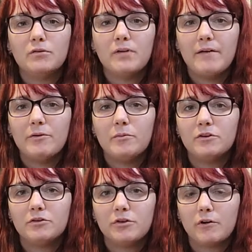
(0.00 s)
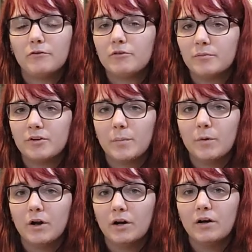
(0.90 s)
everyone starts from
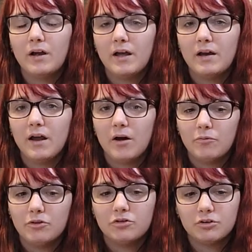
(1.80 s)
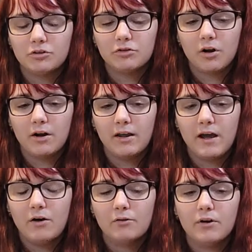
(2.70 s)
somewhere, and I was just starting
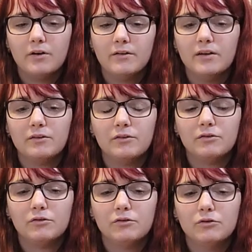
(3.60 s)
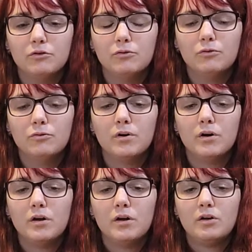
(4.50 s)
out on this new
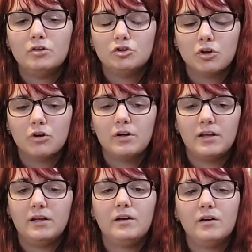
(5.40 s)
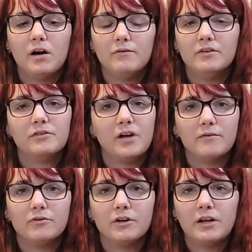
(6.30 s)
journey of
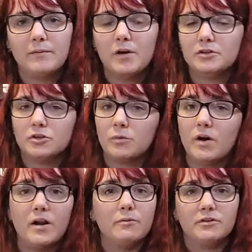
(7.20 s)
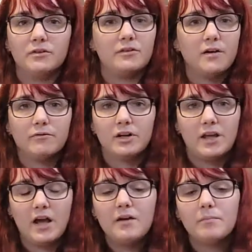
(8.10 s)
discovery. I'm not sure what I was discovering
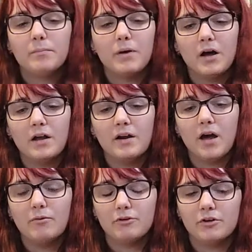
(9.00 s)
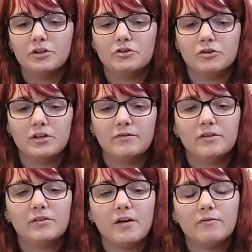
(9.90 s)
yet, but I was on a journey of
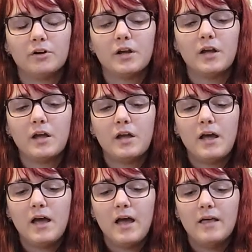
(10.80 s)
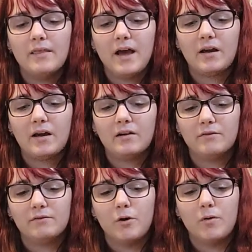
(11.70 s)
discovery. And that kind
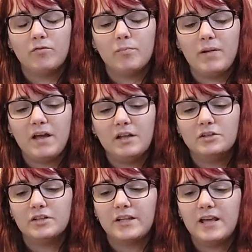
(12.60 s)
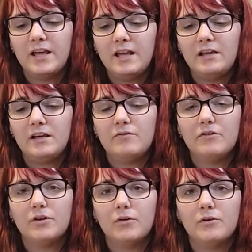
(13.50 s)
of going from page to king, even
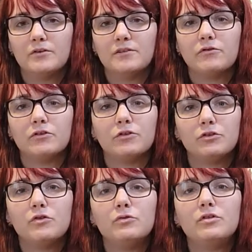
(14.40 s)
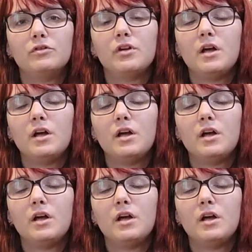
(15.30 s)
though they're different suits,